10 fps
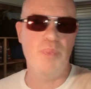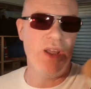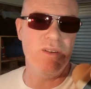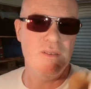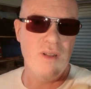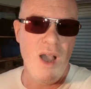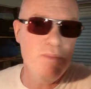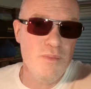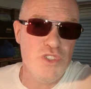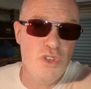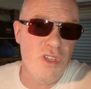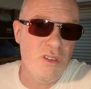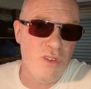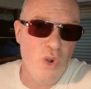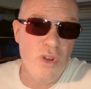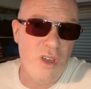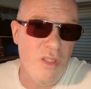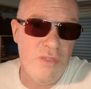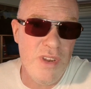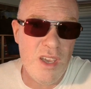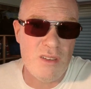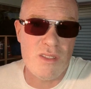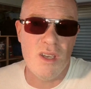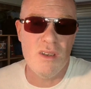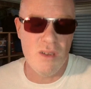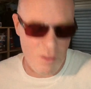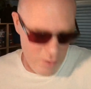but I'm shooting and recording on the video, so